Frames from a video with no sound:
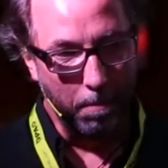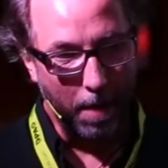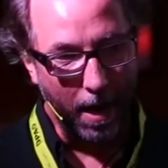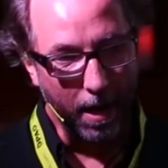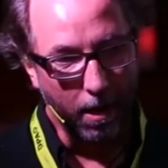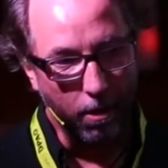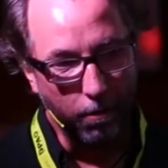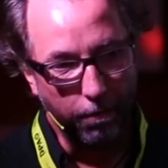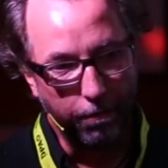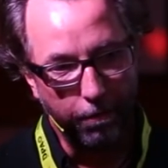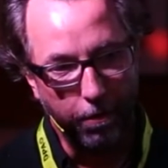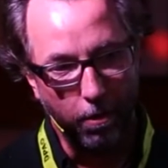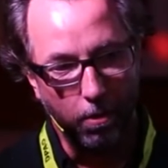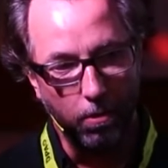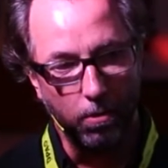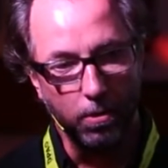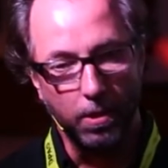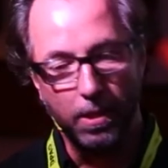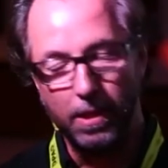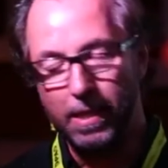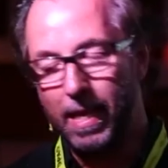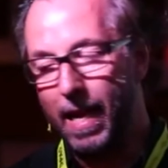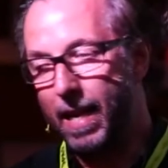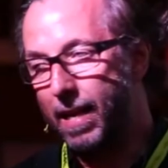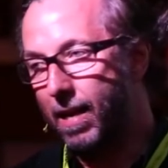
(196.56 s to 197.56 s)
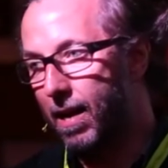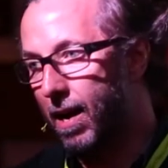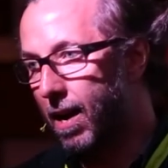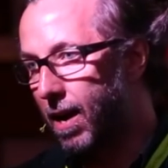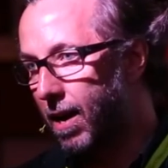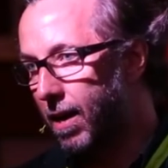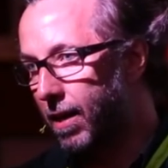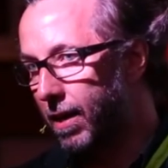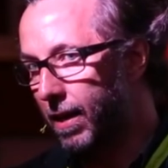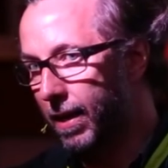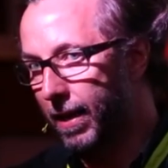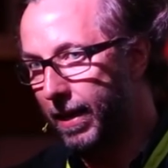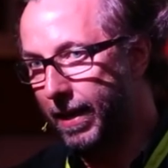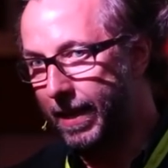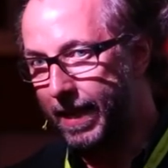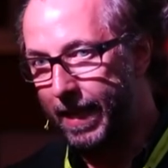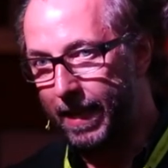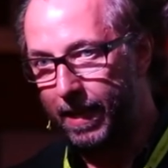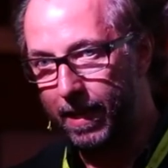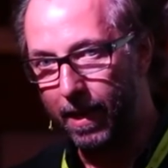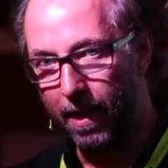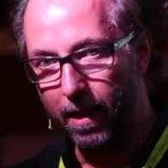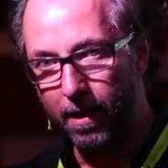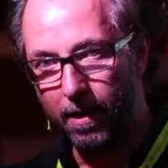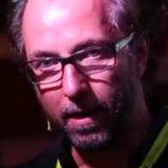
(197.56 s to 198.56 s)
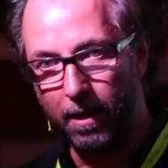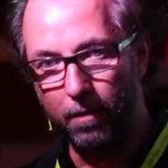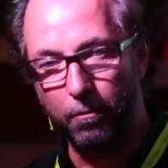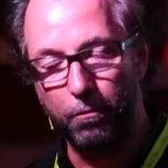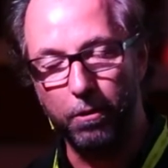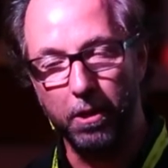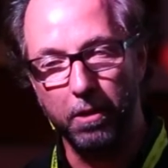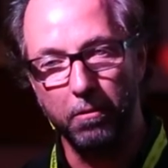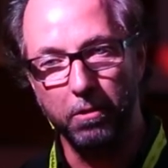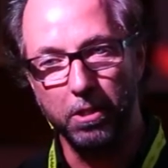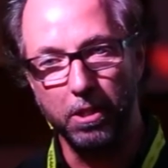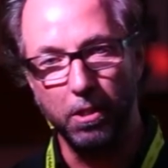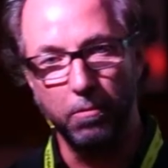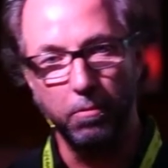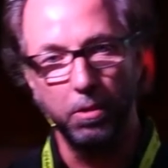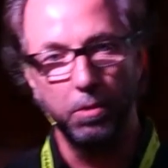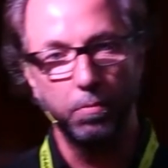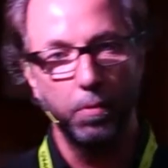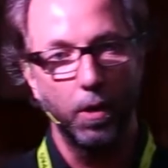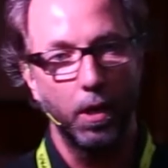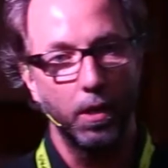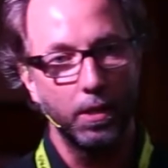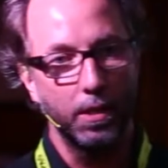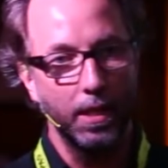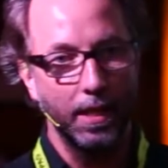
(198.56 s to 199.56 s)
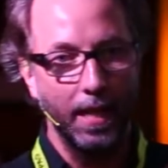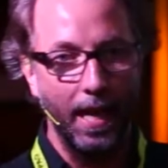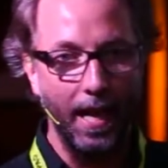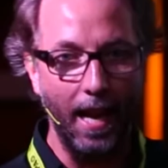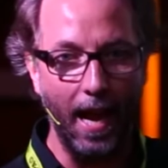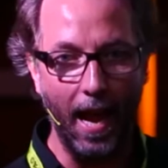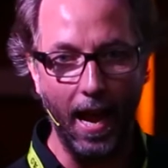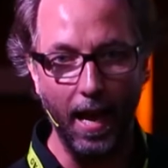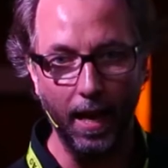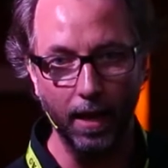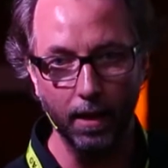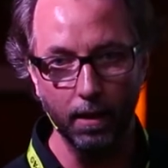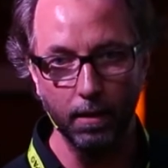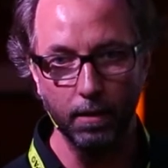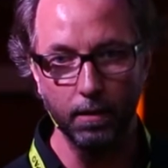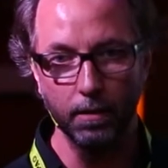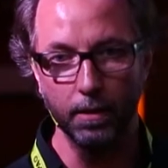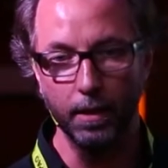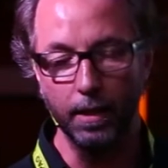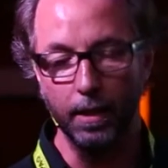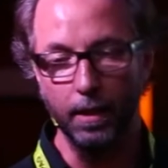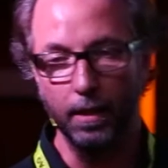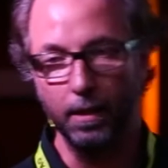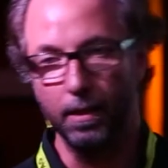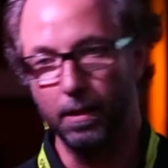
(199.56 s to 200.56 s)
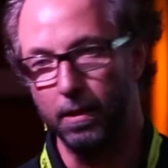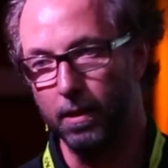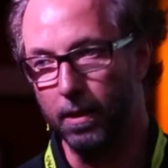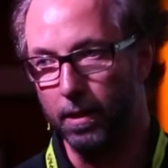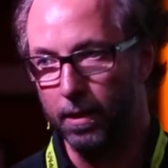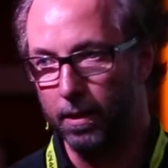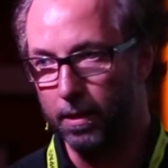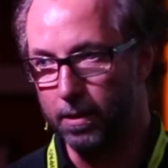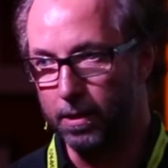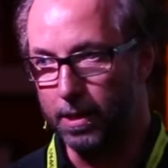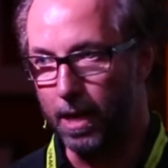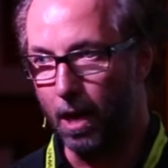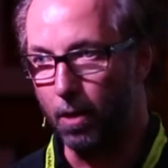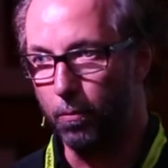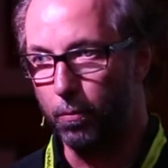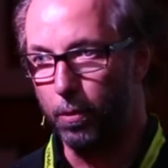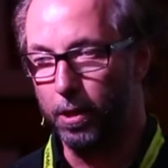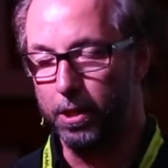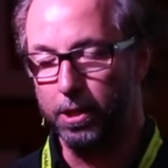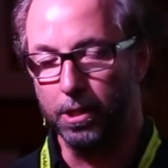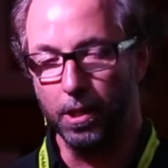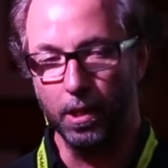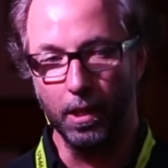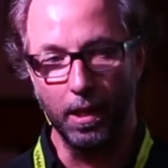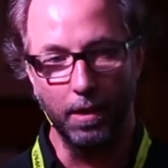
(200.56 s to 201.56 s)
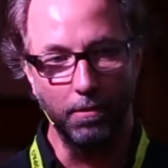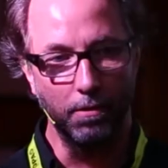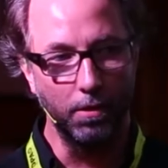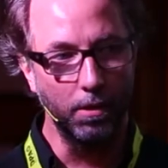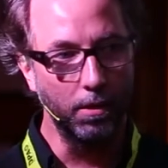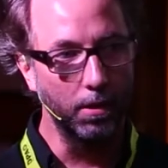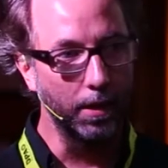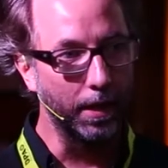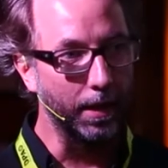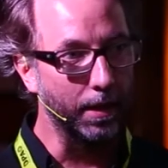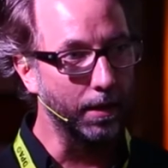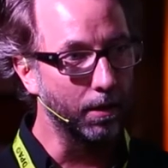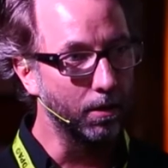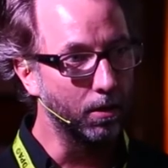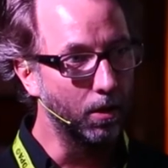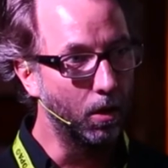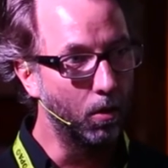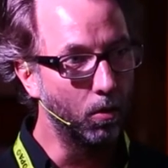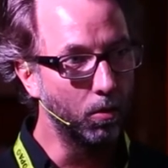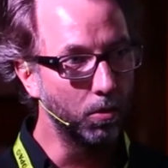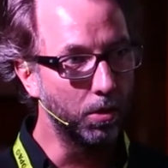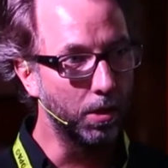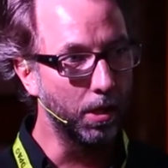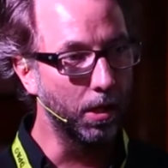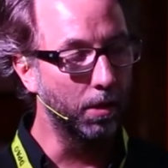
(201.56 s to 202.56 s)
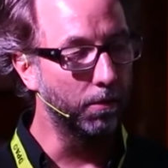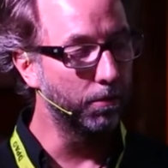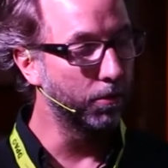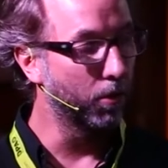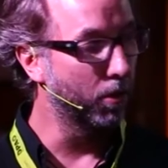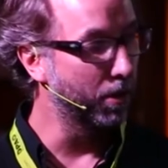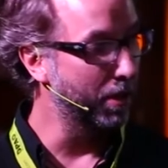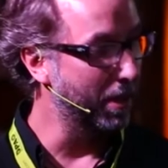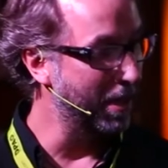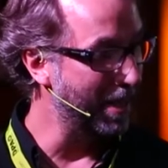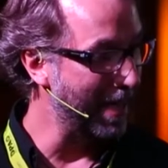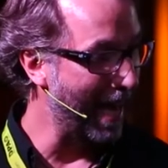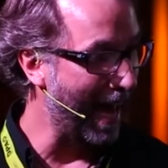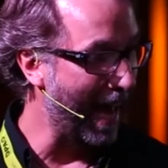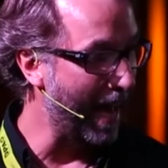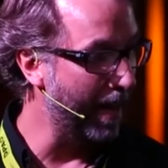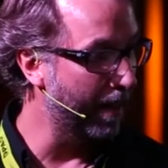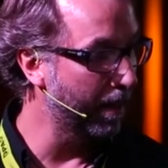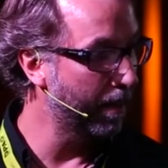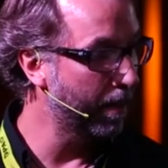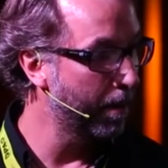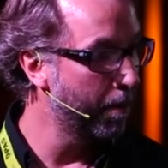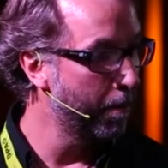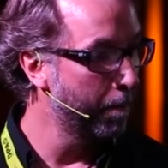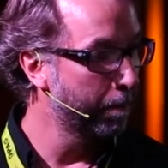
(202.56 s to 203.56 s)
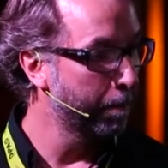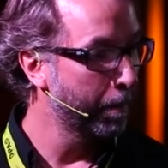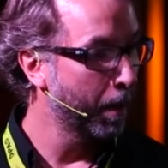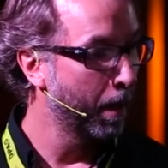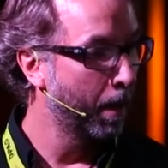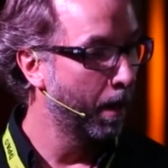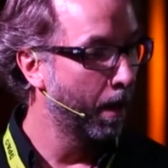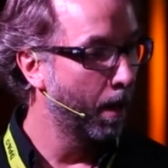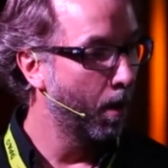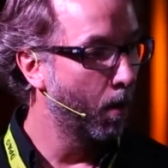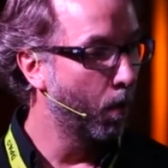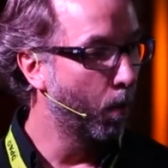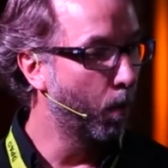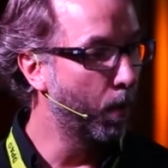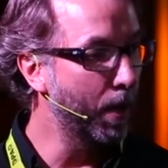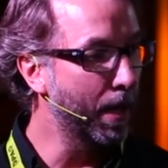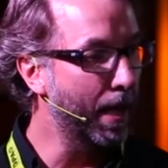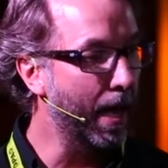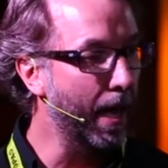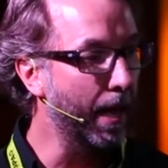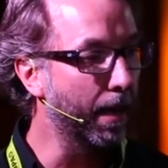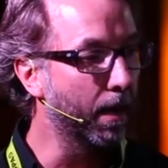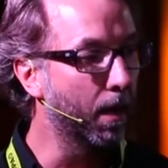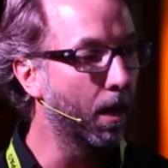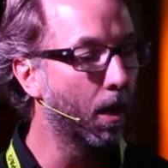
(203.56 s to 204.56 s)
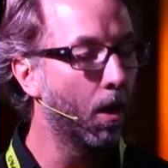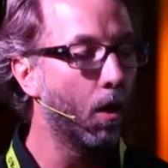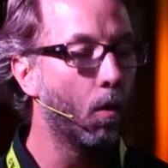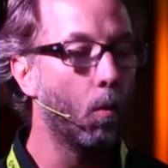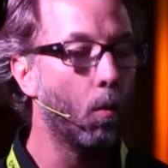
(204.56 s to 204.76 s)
microphones that are linear in frequency response and they handle the sound pressure level and no self noise is added, we can